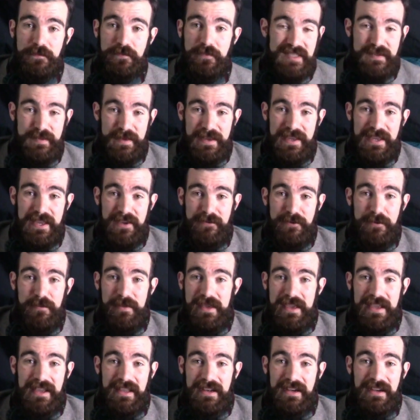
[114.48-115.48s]
Speaking of it
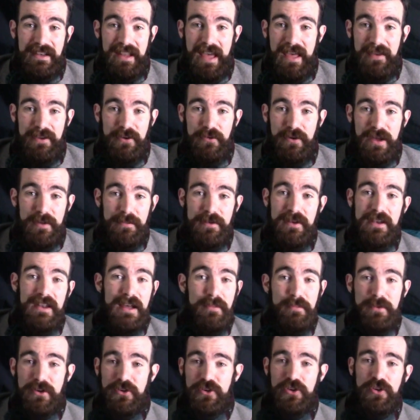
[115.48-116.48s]
being an attacking weapon,
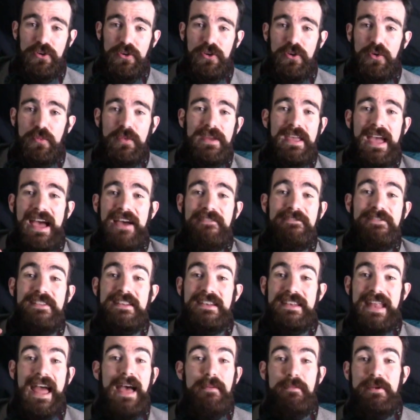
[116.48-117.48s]
number 2, we have the
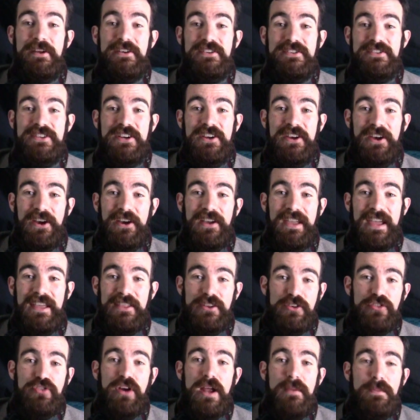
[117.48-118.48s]
damage. Okay,
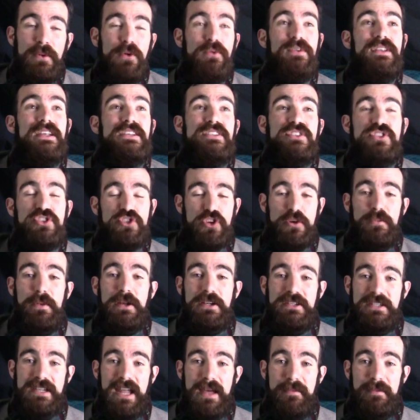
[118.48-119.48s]
the Tribolt does so
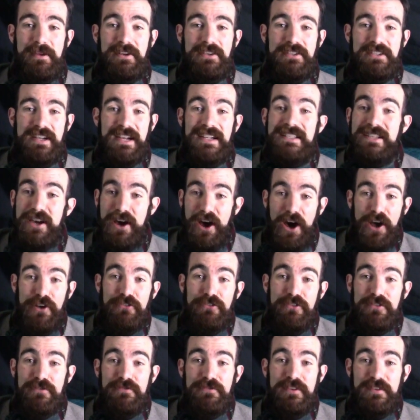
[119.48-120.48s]
much damage. It's
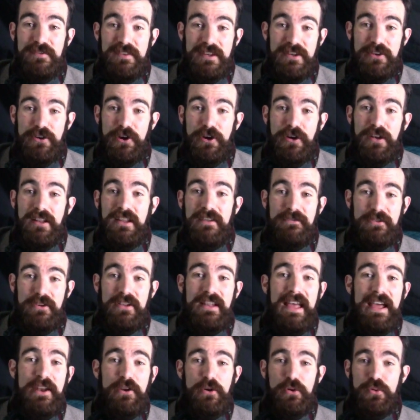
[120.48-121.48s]
150 total if you
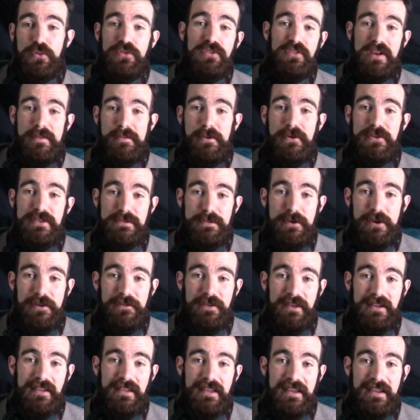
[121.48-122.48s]
land all 3 bolts
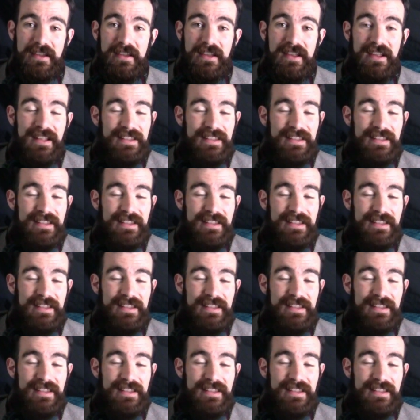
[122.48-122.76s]
perfectly.